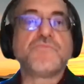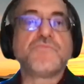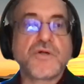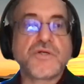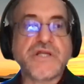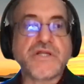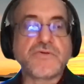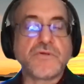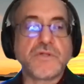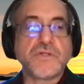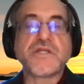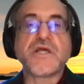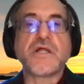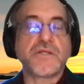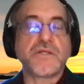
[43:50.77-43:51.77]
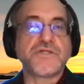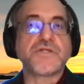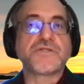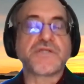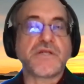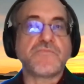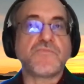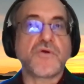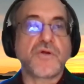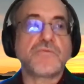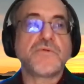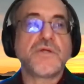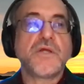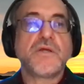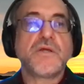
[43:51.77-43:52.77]
to more general intelligence and
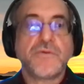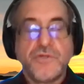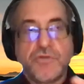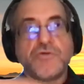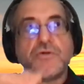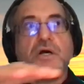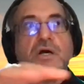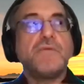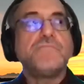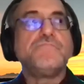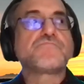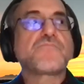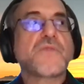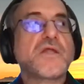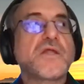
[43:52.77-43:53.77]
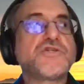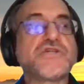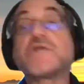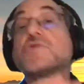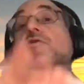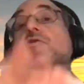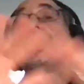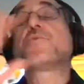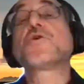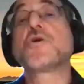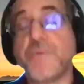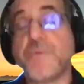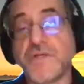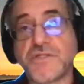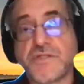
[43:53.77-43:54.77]
more general
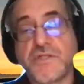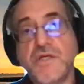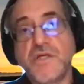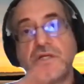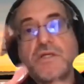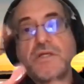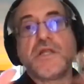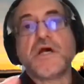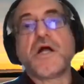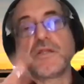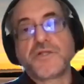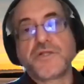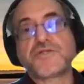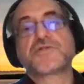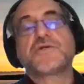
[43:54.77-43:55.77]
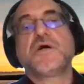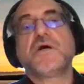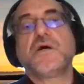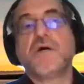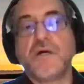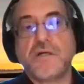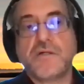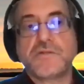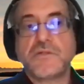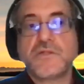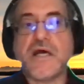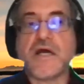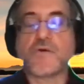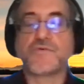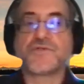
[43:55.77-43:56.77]
purpose knowledge
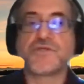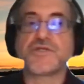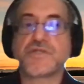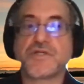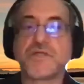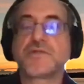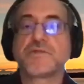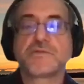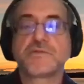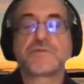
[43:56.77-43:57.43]
acquisition.